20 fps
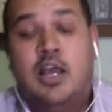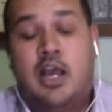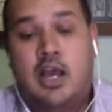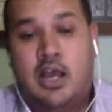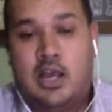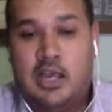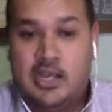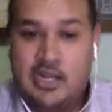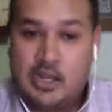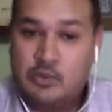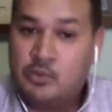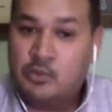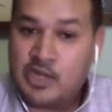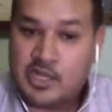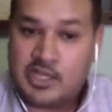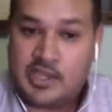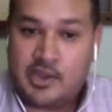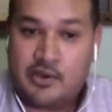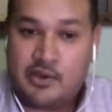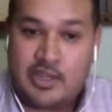And I want to
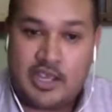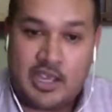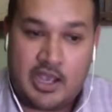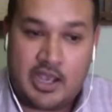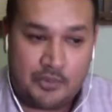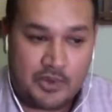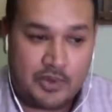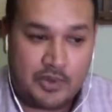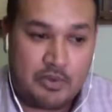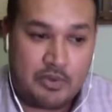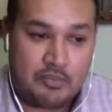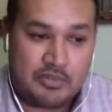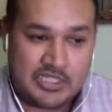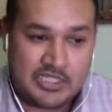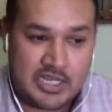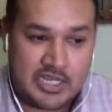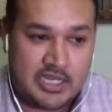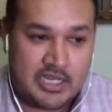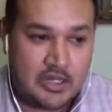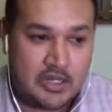carry it. I want to
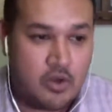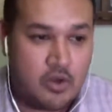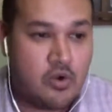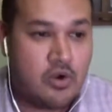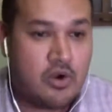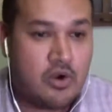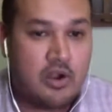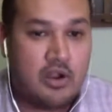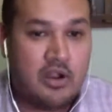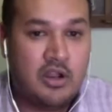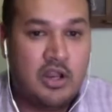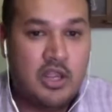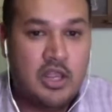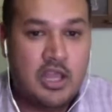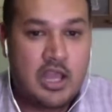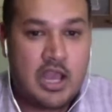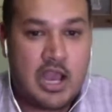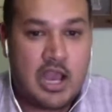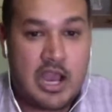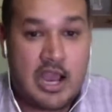represent it, or
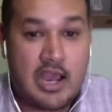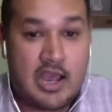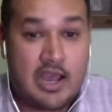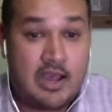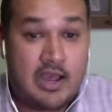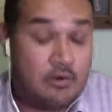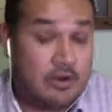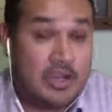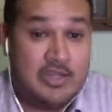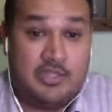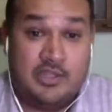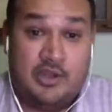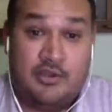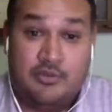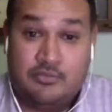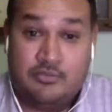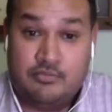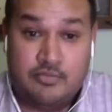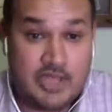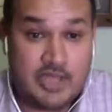I
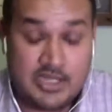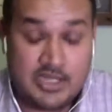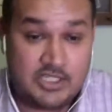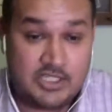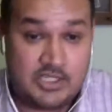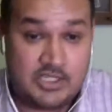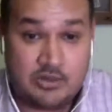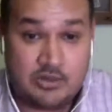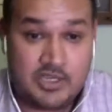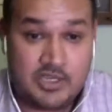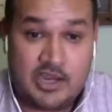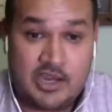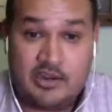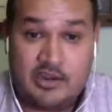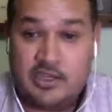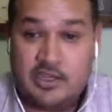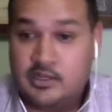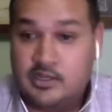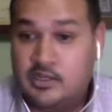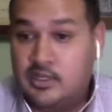don't. I just don't
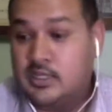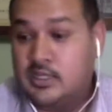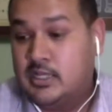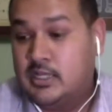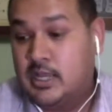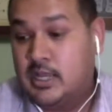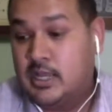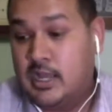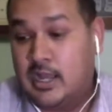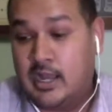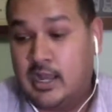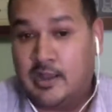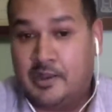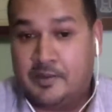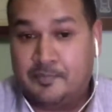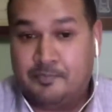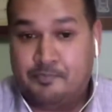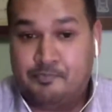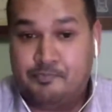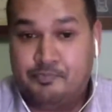carry it.
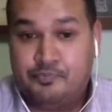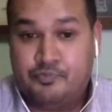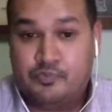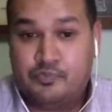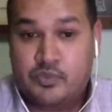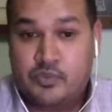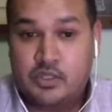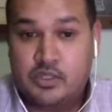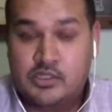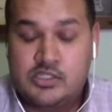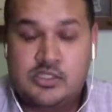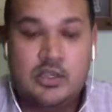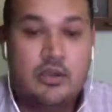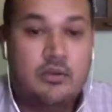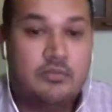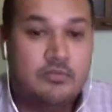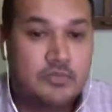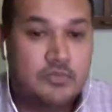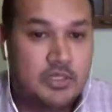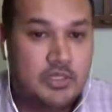
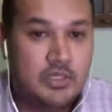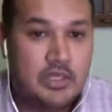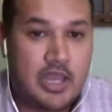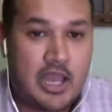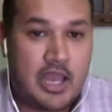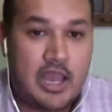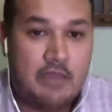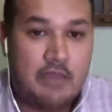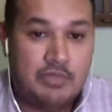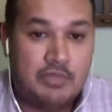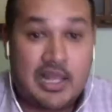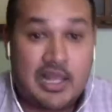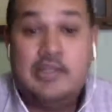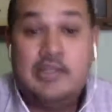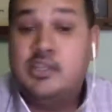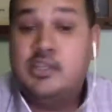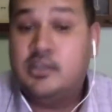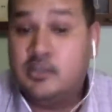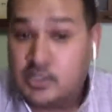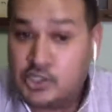So I'm glad
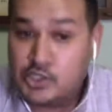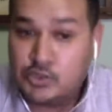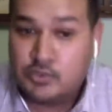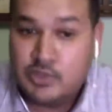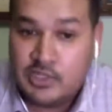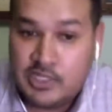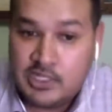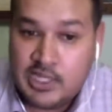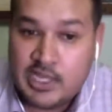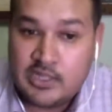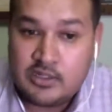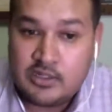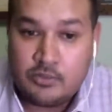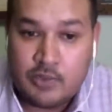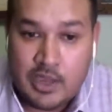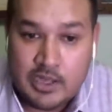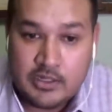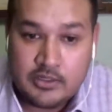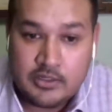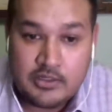to hear that you really like the
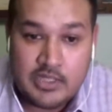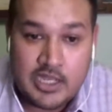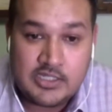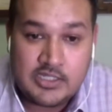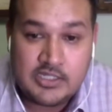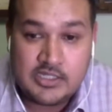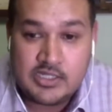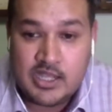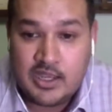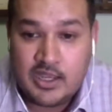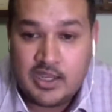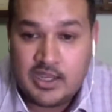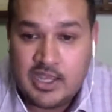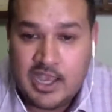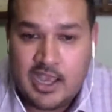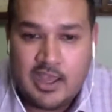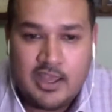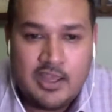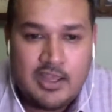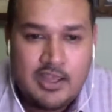wine. That's
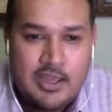yeah.